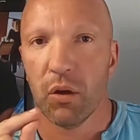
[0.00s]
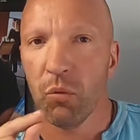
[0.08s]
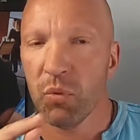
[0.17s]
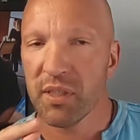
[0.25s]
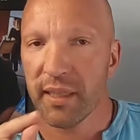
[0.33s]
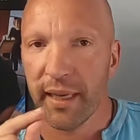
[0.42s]

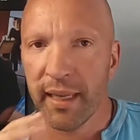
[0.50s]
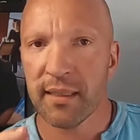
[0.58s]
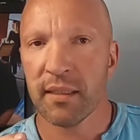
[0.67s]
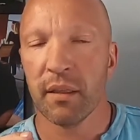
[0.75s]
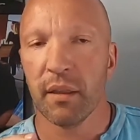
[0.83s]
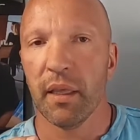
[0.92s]
Almost
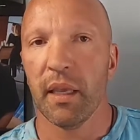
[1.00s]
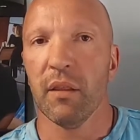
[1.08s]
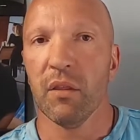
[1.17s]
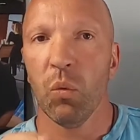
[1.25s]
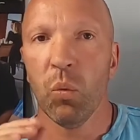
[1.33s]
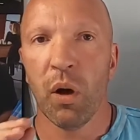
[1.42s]

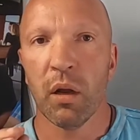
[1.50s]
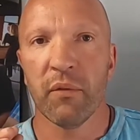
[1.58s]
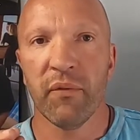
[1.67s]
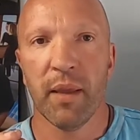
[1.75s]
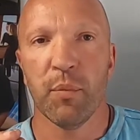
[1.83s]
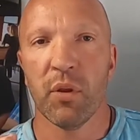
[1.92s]
instantly, the
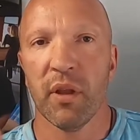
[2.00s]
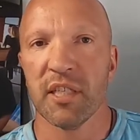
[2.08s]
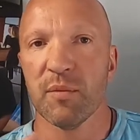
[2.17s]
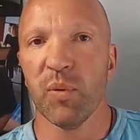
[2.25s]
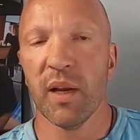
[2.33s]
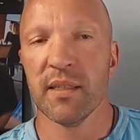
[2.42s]
water vapor that
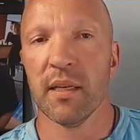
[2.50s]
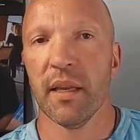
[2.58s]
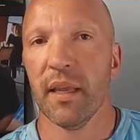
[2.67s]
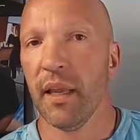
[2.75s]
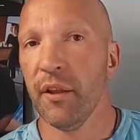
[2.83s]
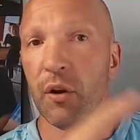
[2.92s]
is
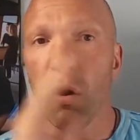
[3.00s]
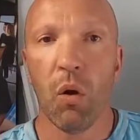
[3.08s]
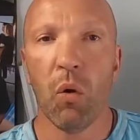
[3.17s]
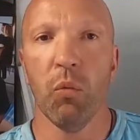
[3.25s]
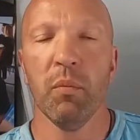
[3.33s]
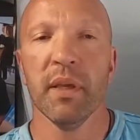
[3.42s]
present in your
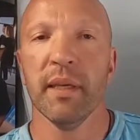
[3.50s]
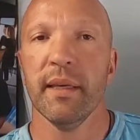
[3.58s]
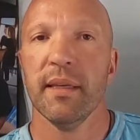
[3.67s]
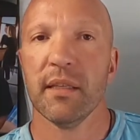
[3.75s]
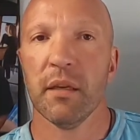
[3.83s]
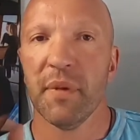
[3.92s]
home
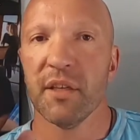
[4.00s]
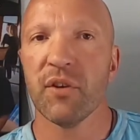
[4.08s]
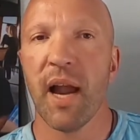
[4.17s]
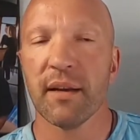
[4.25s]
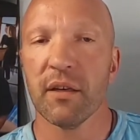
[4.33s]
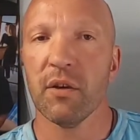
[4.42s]
is going to be
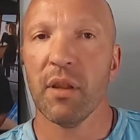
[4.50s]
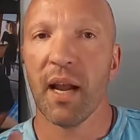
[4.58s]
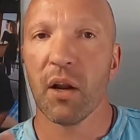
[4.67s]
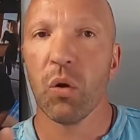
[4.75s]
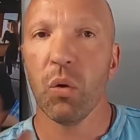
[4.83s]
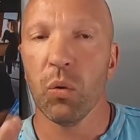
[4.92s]
attracted to
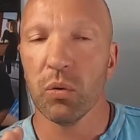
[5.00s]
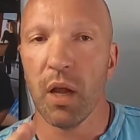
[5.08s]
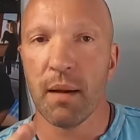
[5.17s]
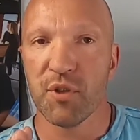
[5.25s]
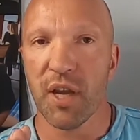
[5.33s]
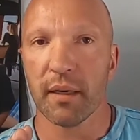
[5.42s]
that cold
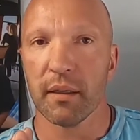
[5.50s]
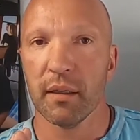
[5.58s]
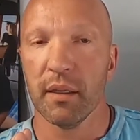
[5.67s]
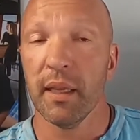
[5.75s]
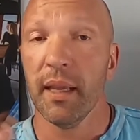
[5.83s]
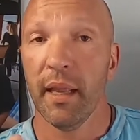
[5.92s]
object.
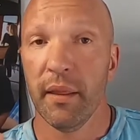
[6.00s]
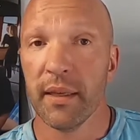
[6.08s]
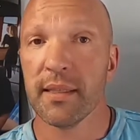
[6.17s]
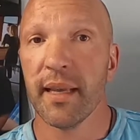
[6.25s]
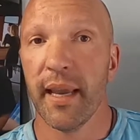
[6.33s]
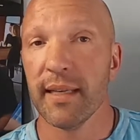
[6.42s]
In
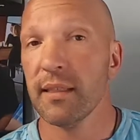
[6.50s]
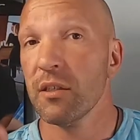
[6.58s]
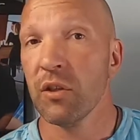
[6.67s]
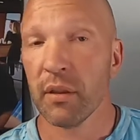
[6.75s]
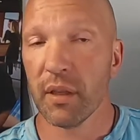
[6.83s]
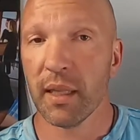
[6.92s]
this case,
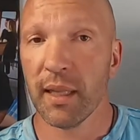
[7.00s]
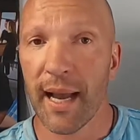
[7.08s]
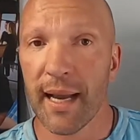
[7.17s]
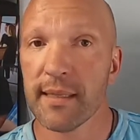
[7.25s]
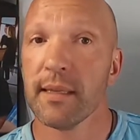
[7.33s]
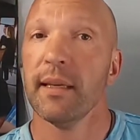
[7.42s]
it's not the
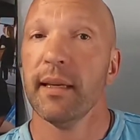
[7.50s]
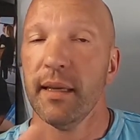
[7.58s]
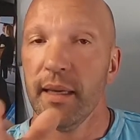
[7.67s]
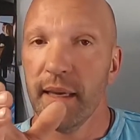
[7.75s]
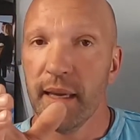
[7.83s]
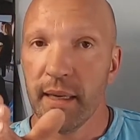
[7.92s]
glass,
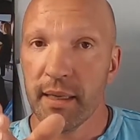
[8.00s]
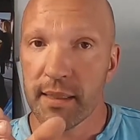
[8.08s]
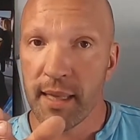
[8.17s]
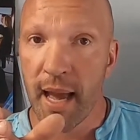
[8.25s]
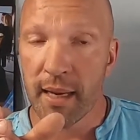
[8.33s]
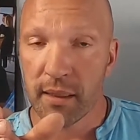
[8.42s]
it
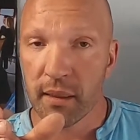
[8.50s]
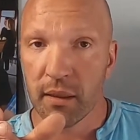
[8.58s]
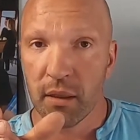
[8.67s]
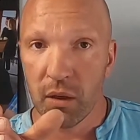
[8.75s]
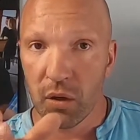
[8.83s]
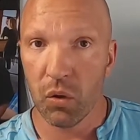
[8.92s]
is that
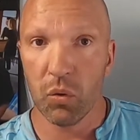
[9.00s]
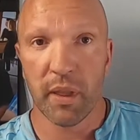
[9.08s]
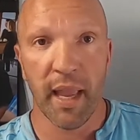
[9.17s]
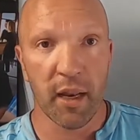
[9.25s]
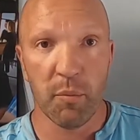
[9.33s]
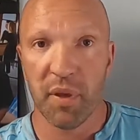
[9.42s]
cold
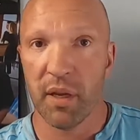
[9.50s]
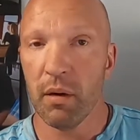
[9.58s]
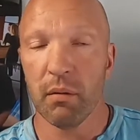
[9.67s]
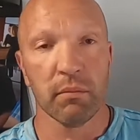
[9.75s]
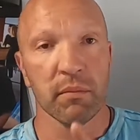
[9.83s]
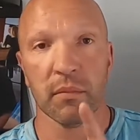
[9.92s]
can of
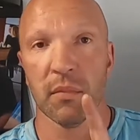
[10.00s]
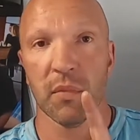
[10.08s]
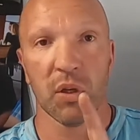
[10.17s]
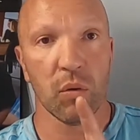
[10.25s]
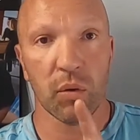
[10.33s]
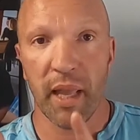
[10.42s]
beer,
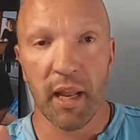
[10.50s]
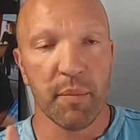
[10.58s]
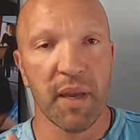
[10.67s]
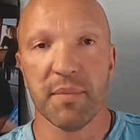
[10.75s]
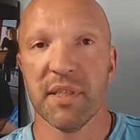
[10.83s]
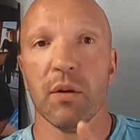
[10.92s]
cold can
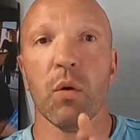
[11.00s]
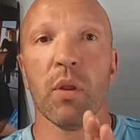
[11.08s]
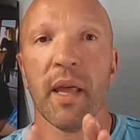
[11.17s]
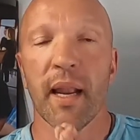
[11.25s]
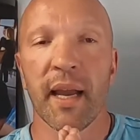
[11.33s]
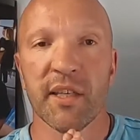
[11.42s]
of Pepsi, or
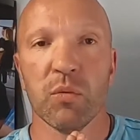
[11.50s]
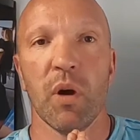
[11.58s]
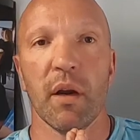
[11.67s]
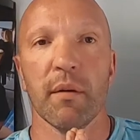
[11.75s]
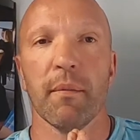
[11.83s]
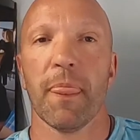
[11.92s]
that ice
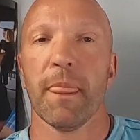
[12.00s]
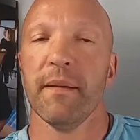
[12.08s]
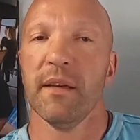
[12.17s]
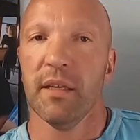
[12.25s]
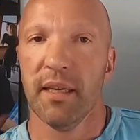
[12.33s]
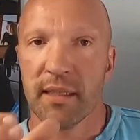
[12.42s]
water.
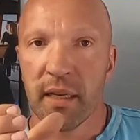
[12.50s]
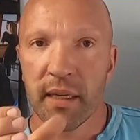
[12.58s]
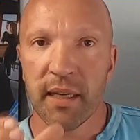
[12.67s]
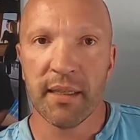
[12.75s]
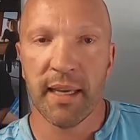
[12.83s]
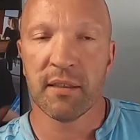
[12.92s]
It's going
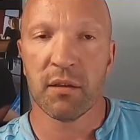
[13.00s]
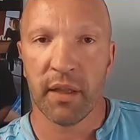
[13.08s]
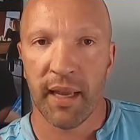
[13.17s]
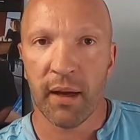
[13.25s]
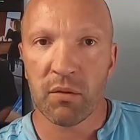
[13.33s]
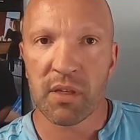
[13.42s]
to condense
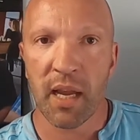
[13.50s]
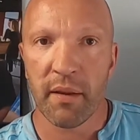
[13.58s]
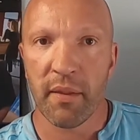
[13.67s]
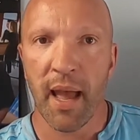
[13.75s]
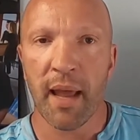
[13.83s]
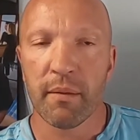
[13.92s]
on the outside
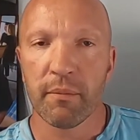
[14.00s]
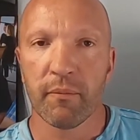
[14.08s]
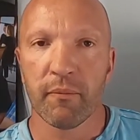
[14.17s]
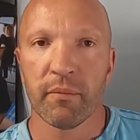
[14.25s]
of that.